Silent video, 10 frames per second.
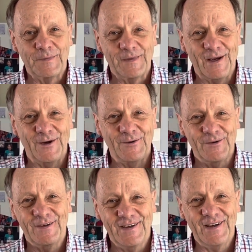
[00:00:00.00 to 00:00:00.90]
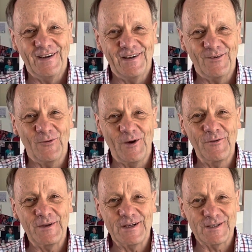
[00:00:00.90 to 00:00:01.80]
Now, one
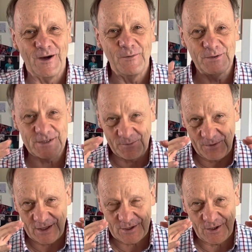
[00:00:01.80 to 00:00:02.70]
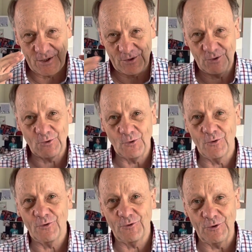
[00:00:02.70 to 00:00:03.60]
of the examples I'm actually going to
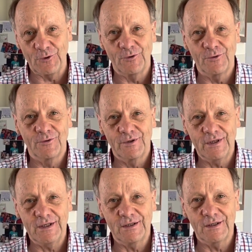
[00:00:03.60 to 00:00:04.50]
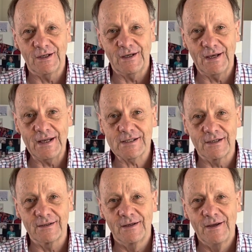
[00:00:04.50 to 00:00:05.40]
talk through in the
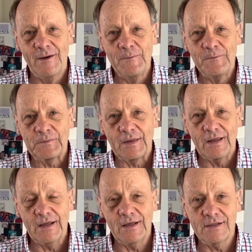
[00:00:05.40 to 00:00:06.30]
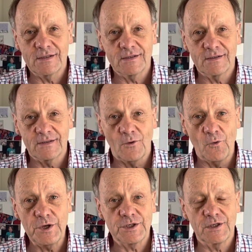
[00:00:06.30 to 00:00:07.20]
lesson is the
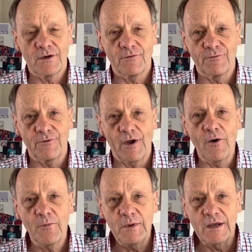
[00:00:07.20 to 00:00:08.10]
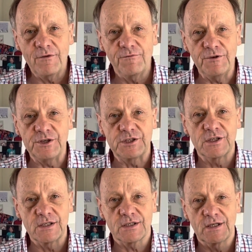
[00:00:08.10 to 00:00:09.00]
question of how many fish
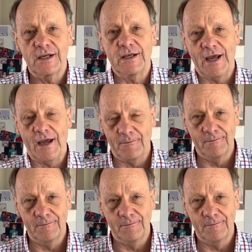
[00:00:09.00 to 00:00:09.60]
is in a dam.